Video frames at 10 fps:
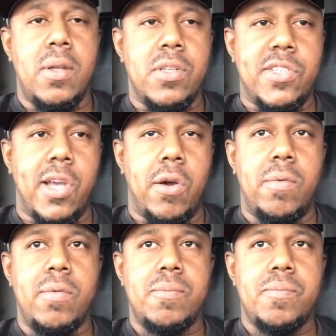So
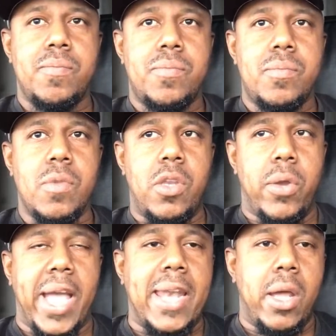you
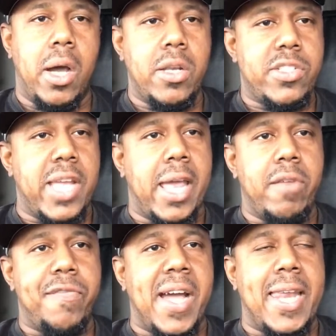got to understand the
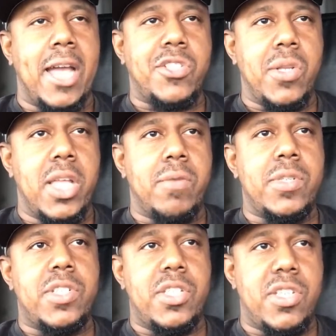financial
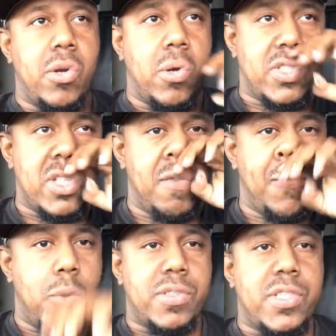literacy, so on and so
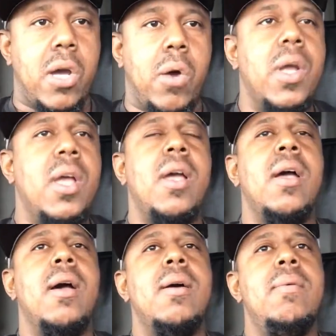forth. So
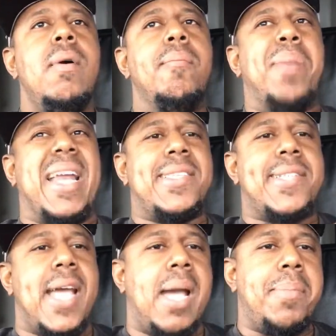by the
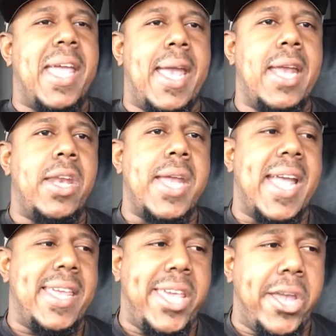time the end of
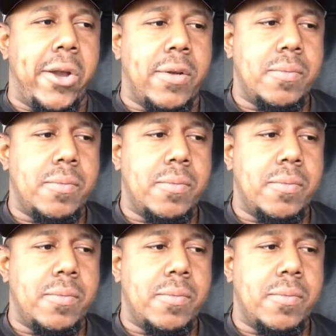that year